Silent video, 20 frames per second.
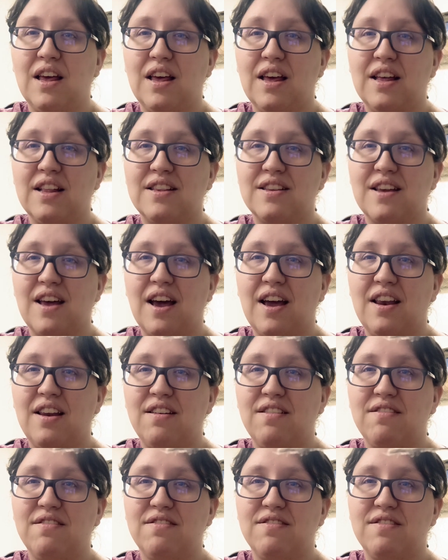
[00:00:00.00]
It's kind
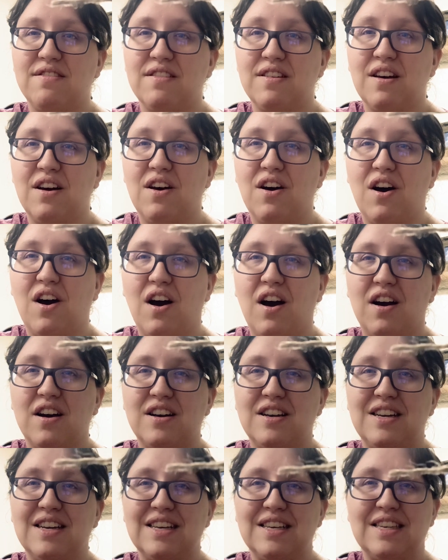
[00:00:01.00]
of
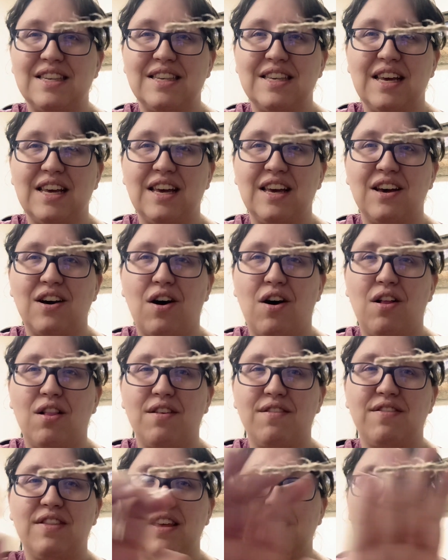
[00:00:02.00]
hard to see
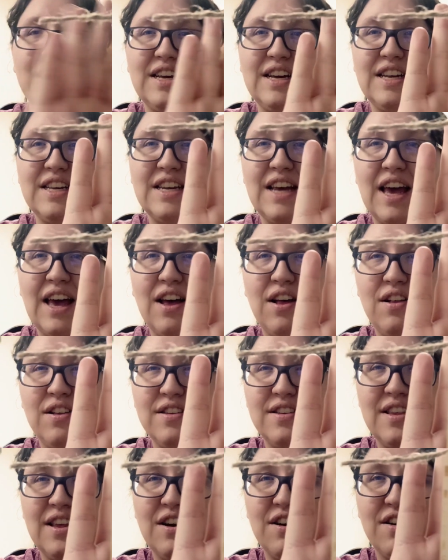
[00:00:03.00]
all of the details that are